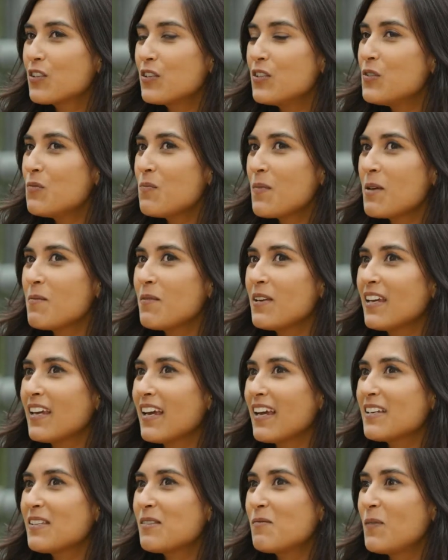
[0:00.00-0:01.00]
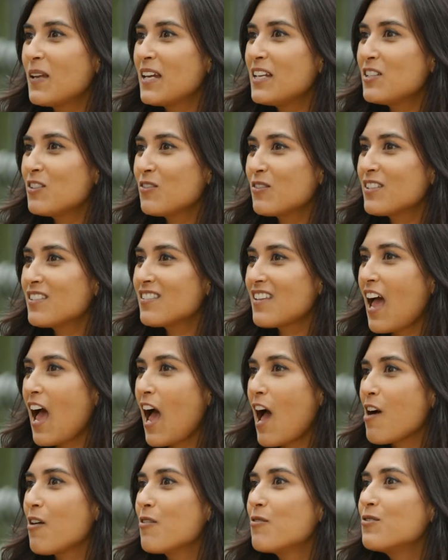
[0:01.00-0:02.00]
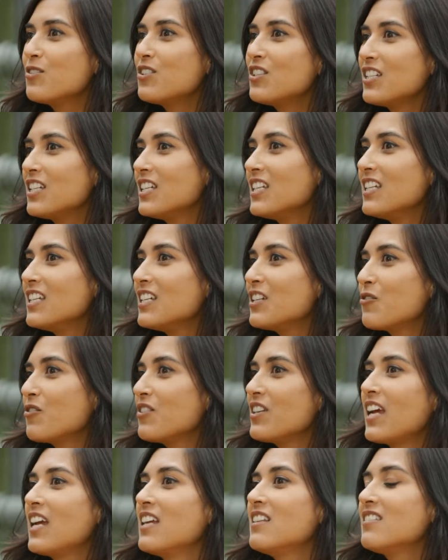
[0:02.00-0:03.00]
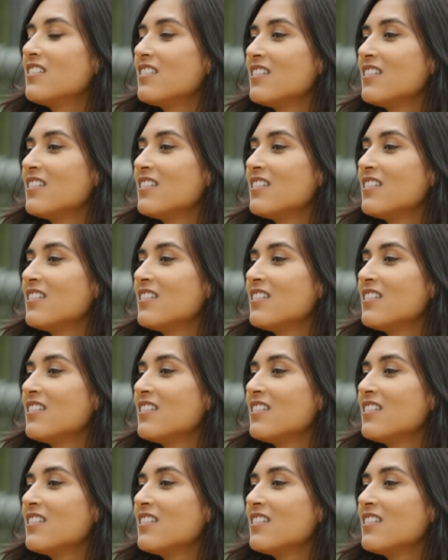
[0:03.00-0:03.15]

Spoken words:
Could you maybe explain to us how she creates